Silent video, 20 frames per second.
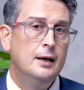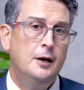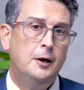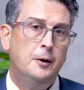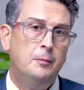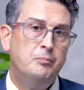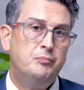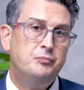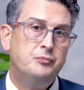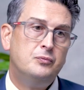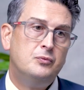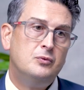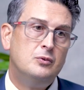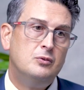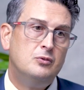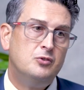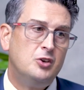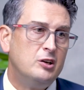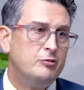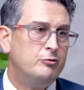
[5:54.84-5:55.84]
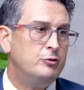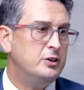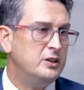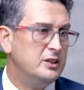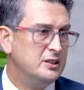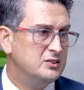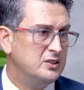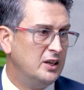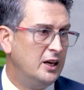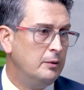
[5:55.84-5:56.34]
And take for an
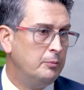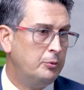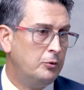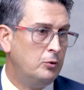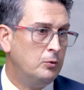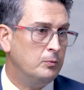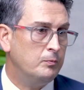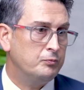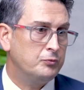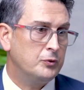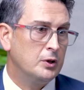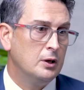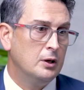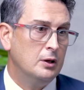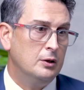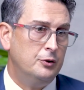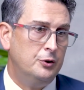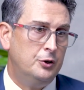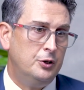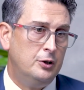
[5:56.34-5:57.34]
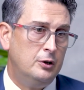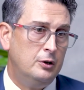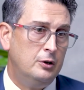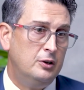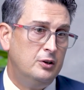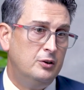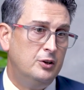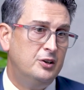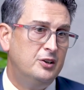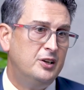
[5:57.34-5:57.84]
example,
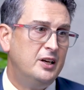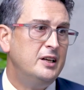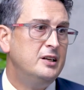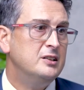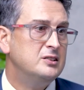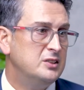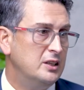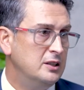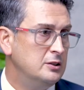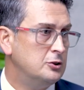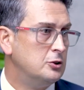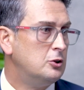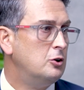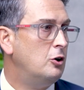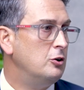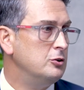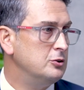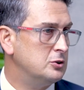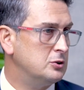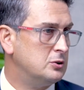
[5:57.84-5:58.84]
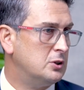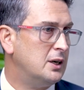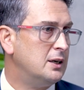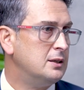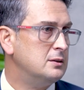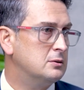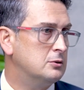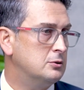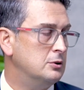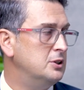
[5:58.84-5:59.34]
the, the data center
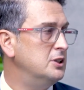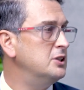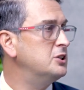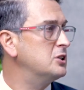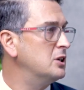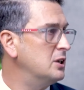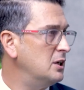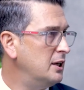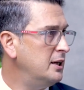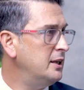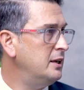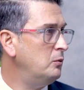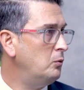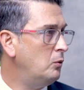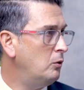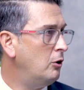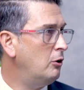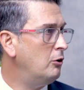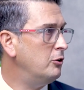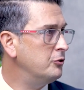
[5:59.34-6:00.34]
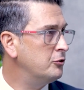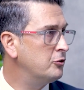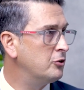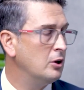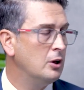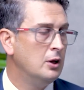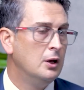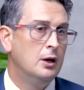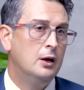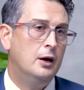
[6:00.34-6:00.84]
construct traditionally
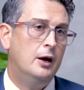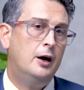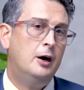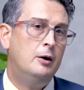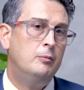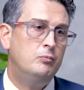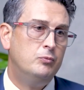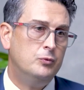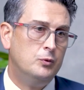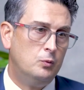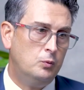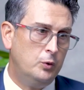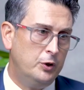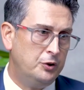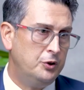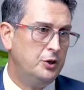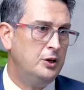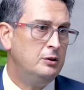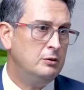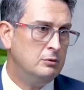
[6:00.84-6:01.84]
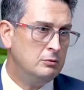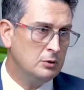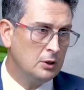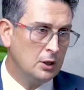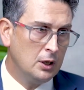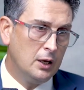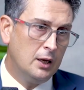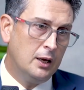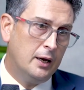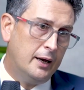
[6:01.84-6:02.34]
was um, within
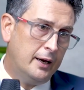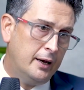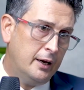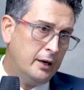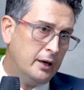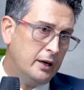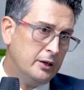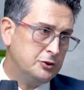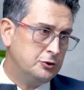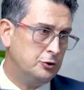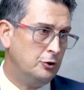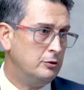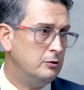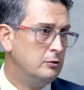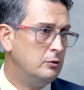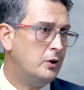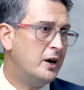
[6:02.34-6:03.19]
a, a certain